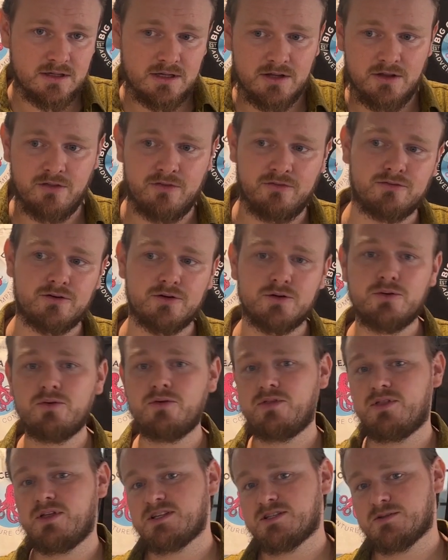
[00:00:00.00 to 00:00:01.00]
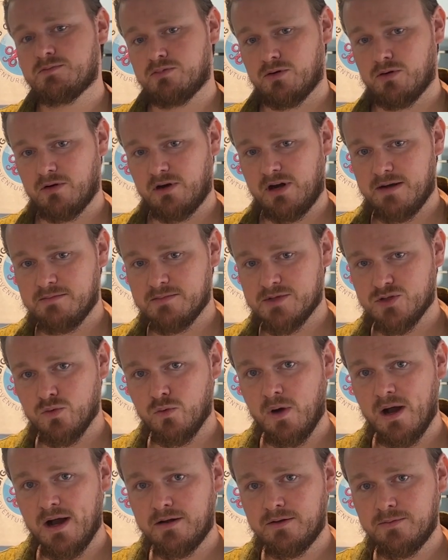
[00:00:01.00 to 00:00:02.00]
through this program as
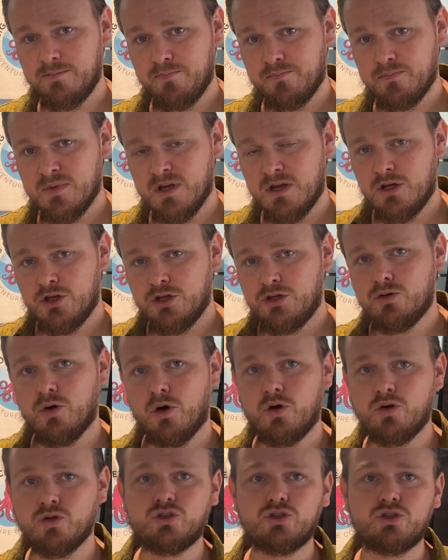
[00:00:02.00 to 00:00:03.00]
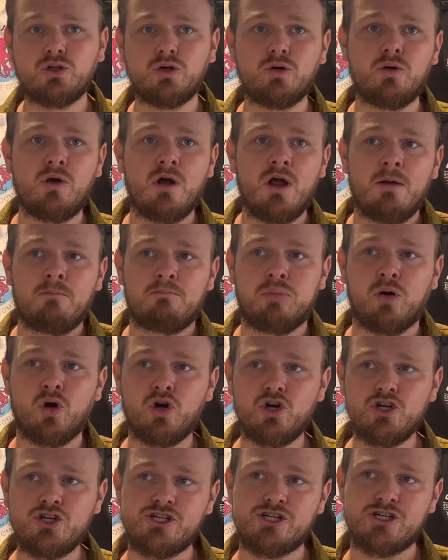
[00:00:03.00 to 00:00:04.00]
well. You also
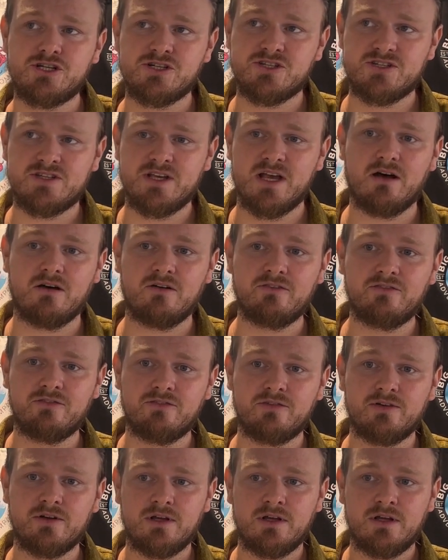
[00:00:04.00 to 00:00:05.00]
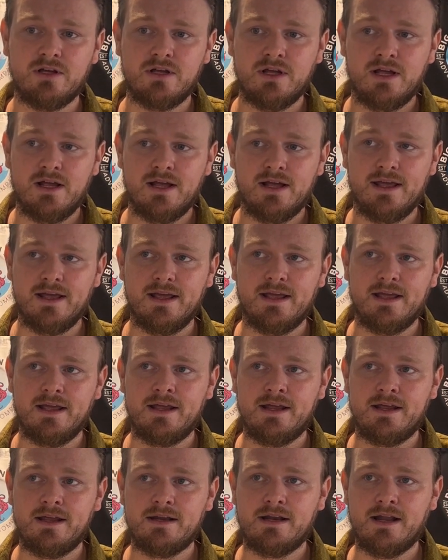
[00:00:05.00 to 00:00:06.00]
push yourself
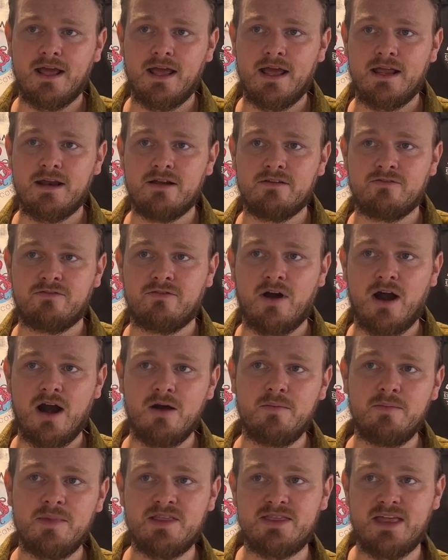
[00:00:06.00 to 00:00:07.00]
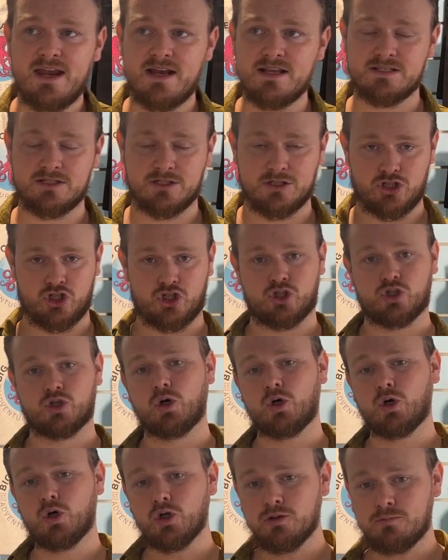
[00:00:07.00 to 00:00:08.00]
in an environment that is
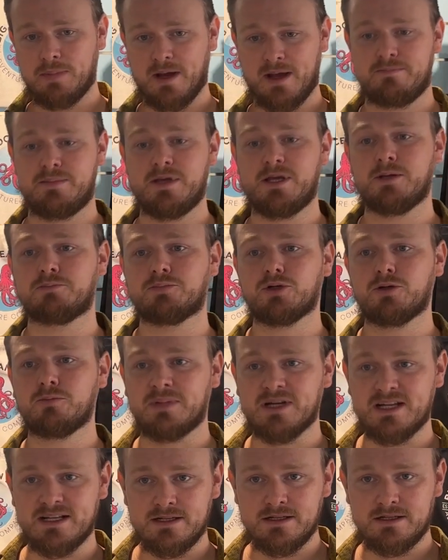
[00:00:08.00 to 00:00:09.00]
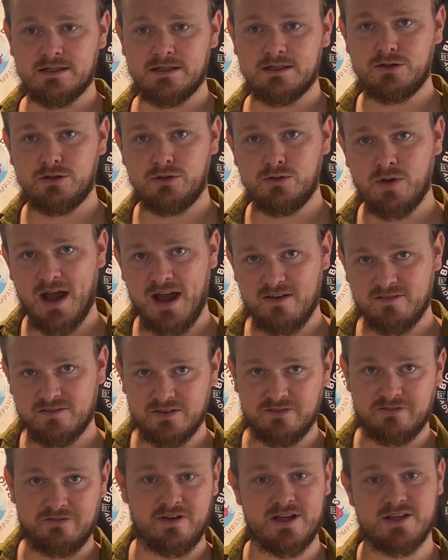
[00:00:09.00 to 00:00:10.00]
controlled by people, but you have
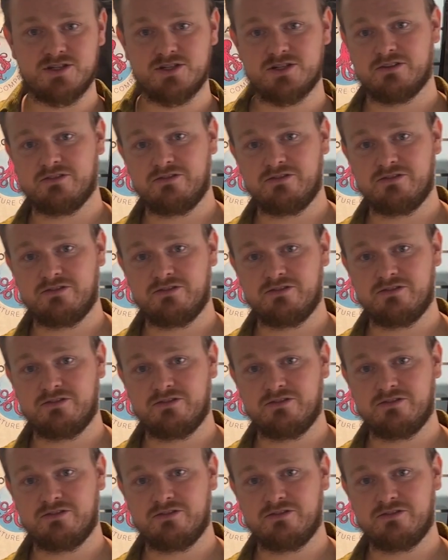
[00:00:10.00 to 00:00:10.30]
to face your